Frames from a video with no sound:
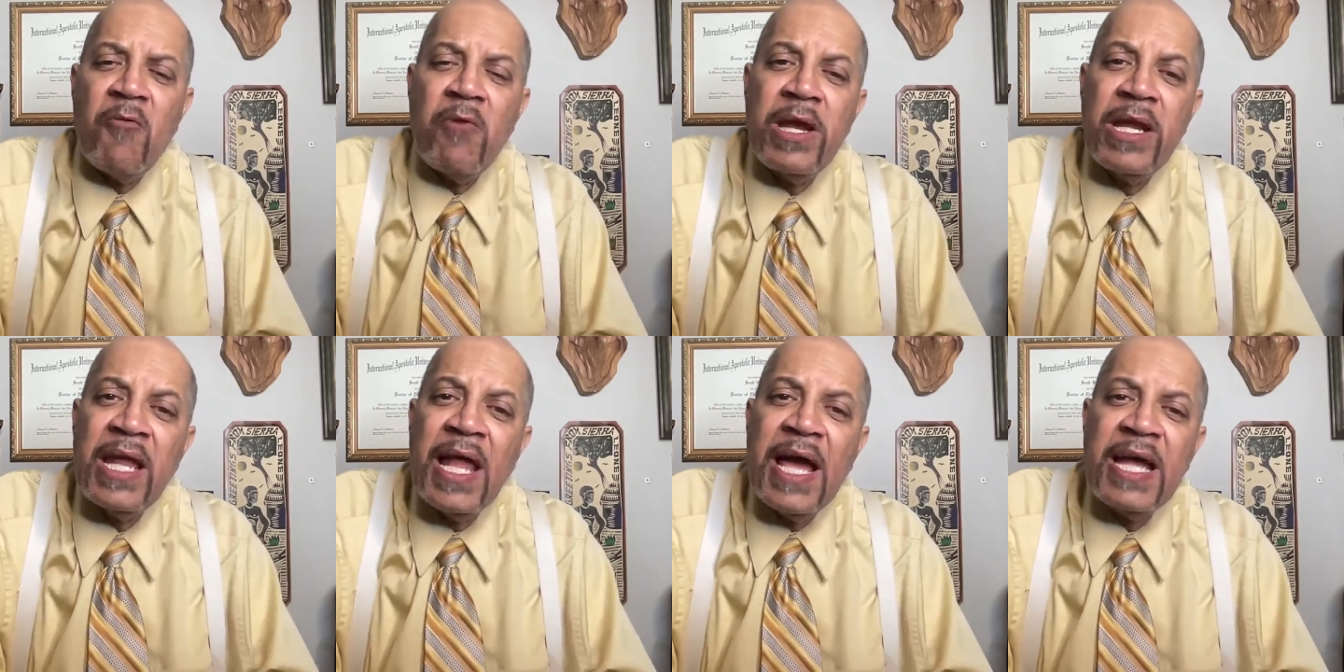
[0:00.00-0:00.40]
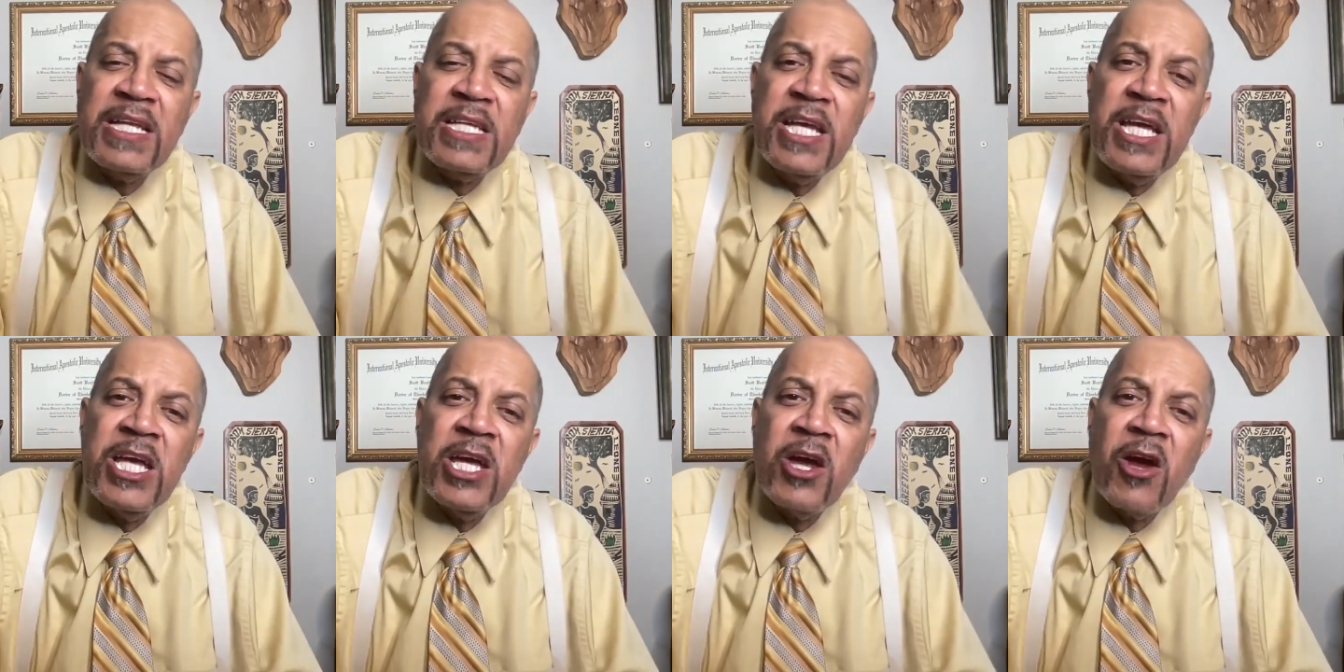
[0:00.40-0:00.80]
we'd like
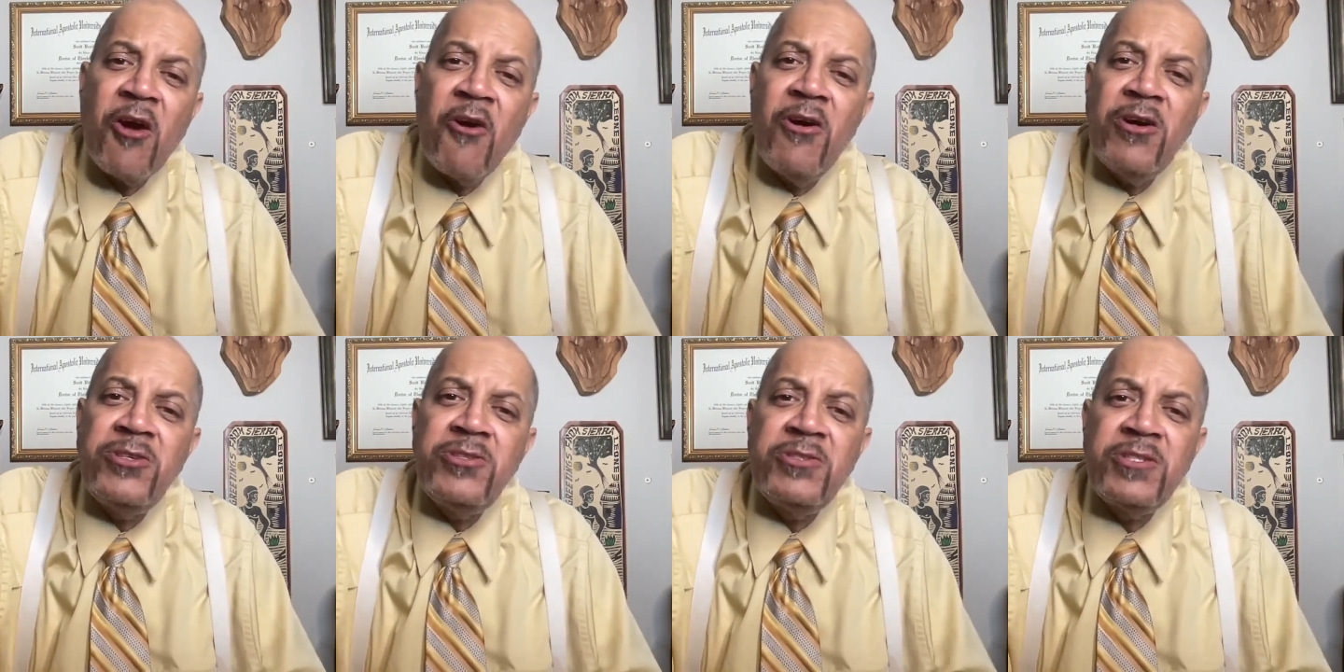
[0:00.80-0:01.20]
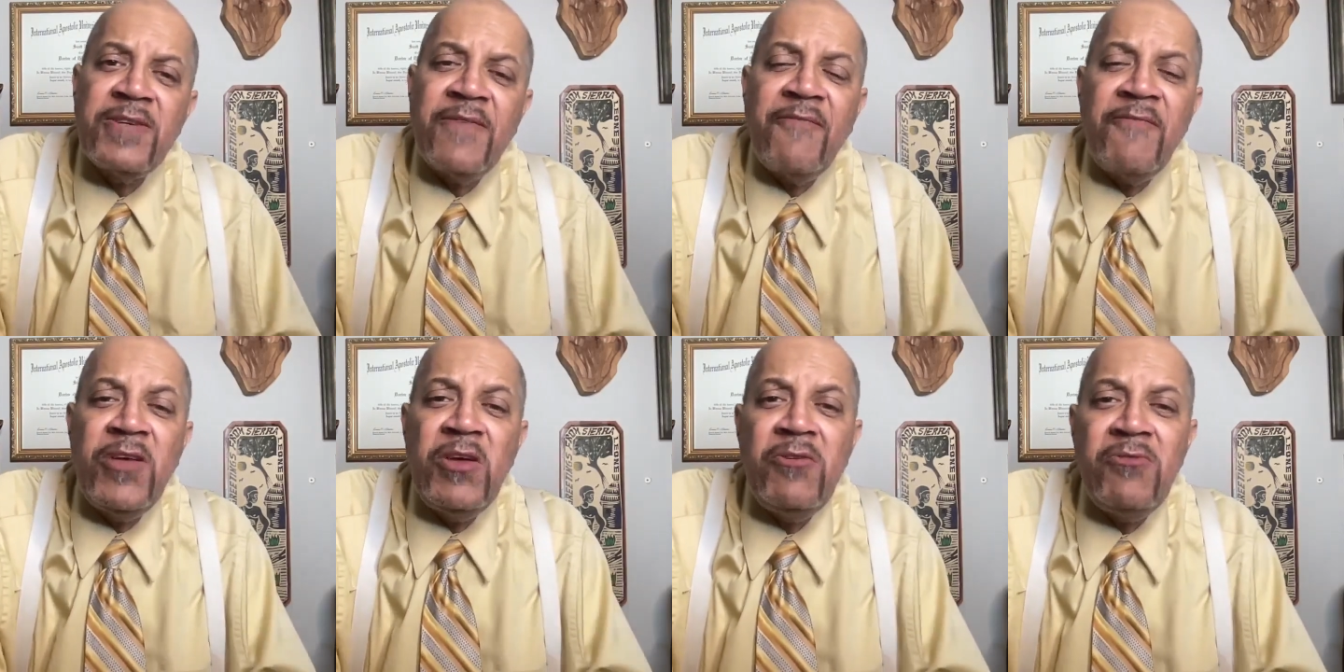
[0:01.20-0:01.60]
to encourage you to
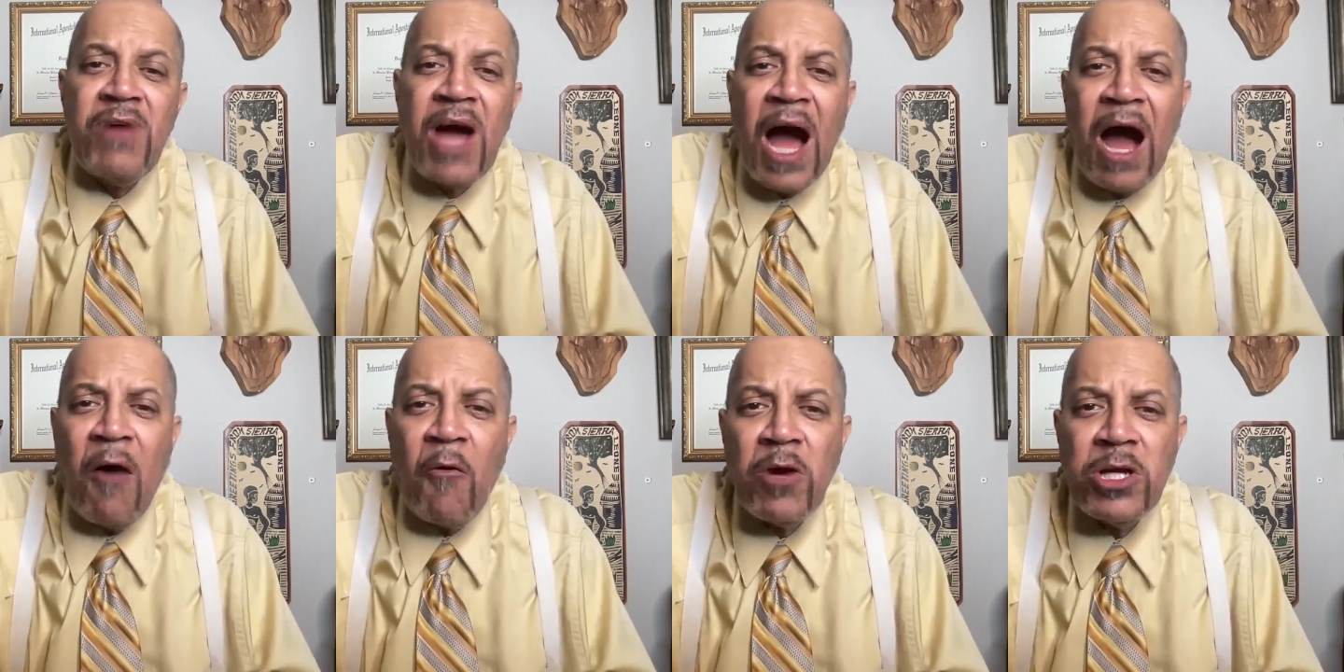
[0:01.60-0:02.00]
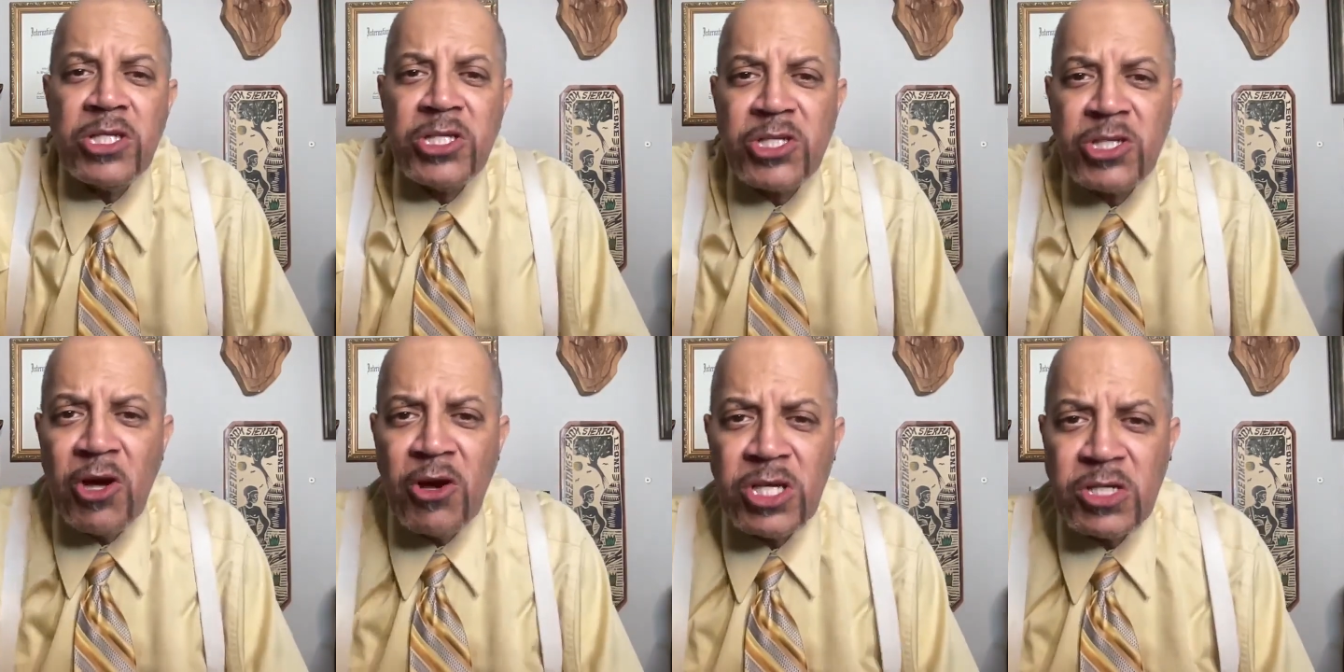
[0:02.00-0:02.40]
view our
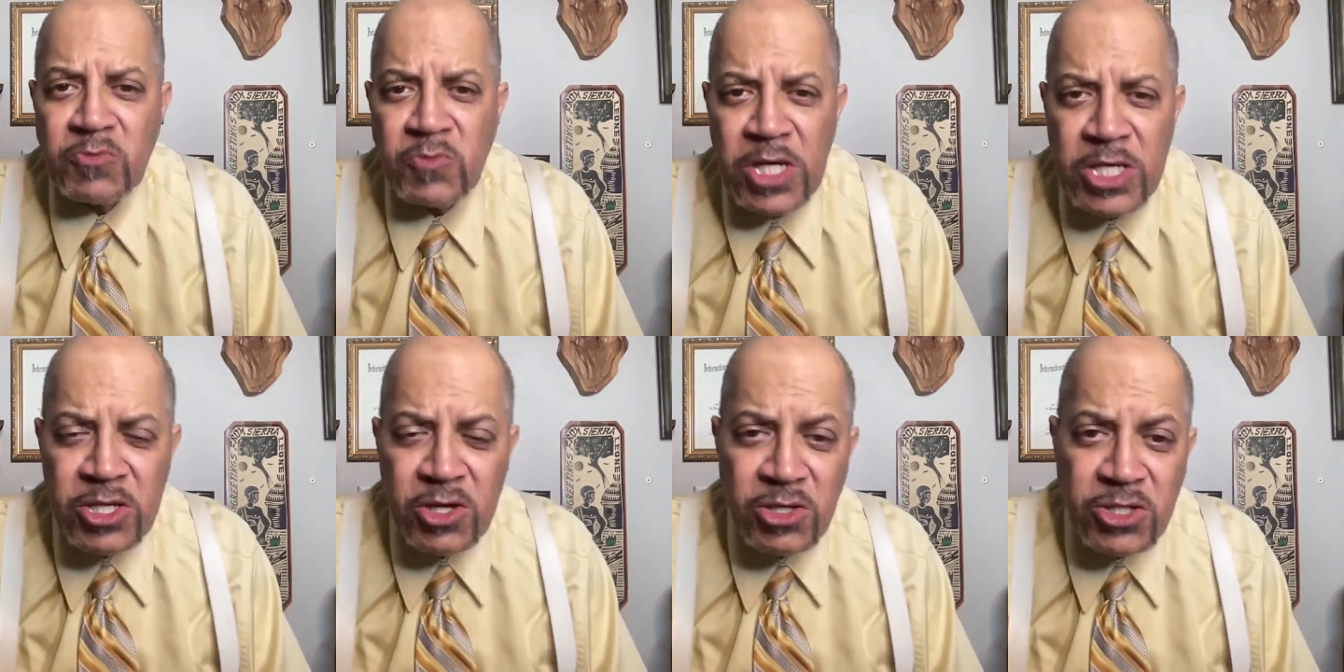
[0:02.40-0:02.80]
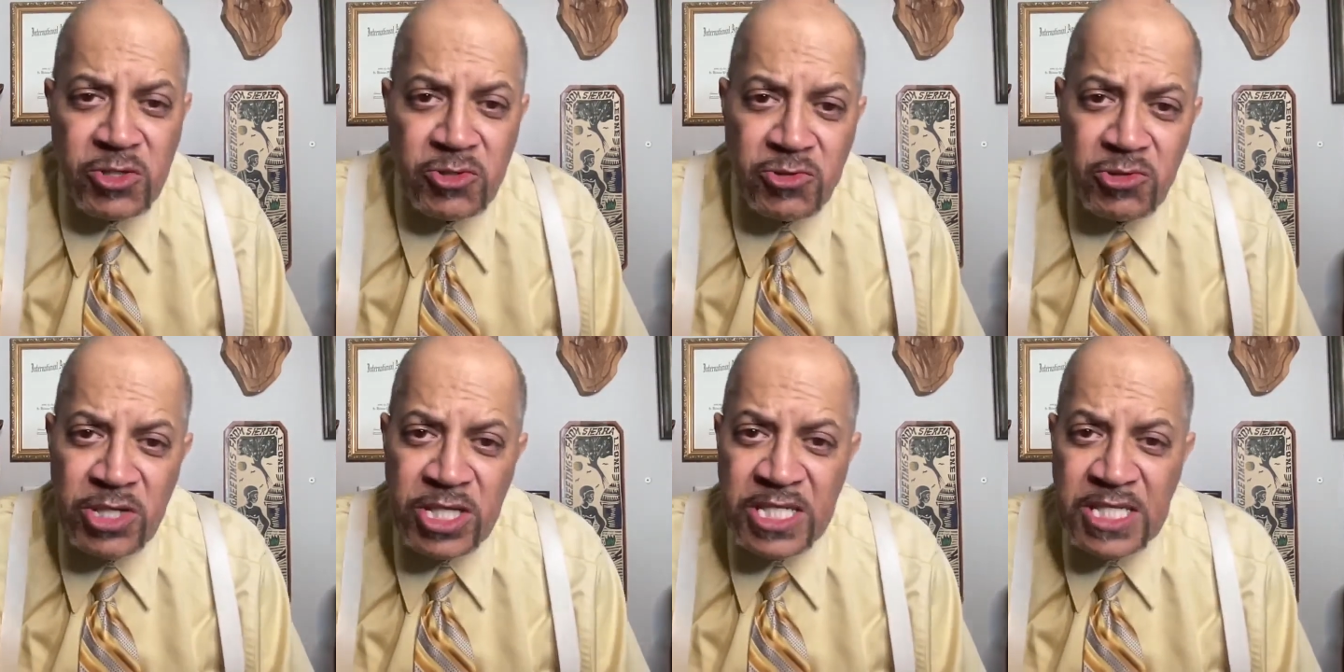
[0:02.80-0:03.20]
church where yours
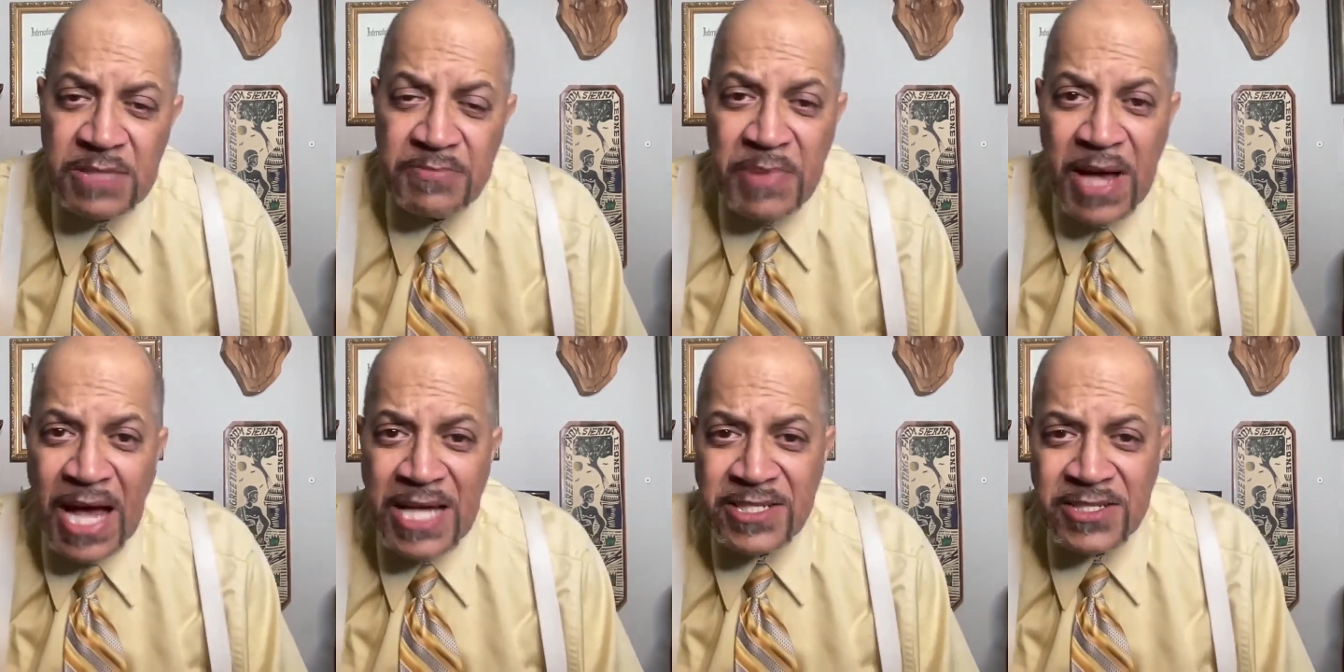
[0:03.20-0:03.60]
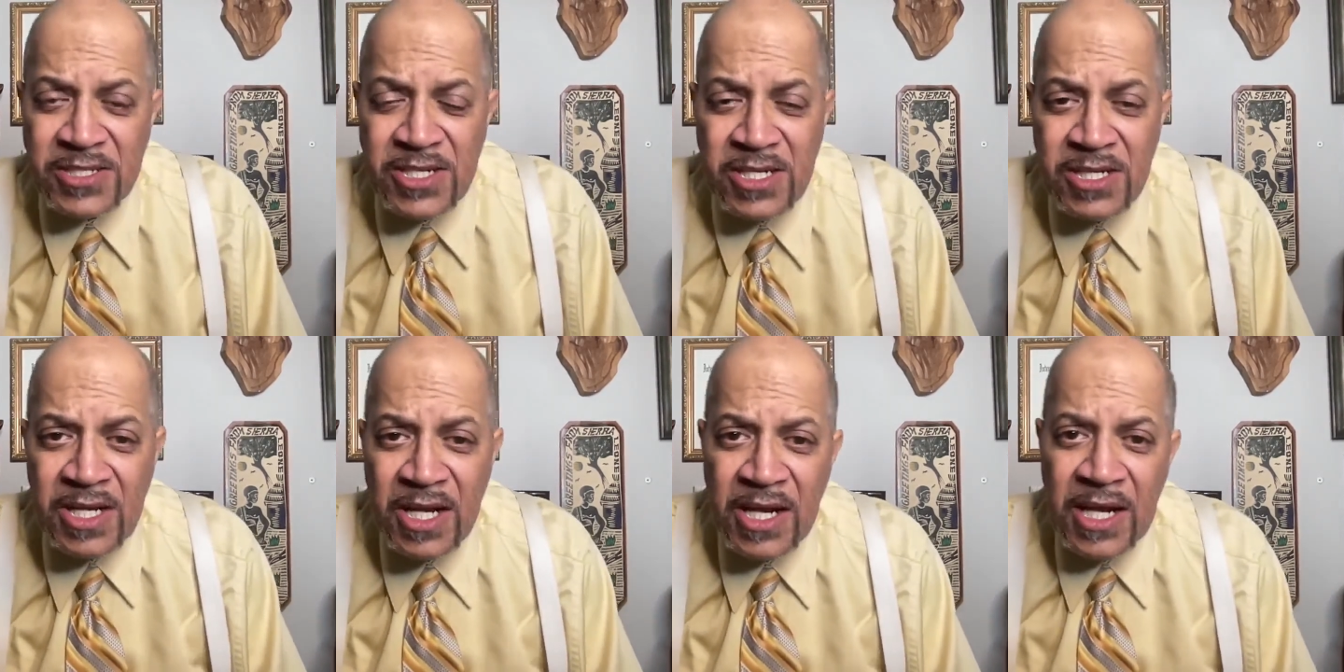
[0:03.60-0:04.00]
truly is the pastor,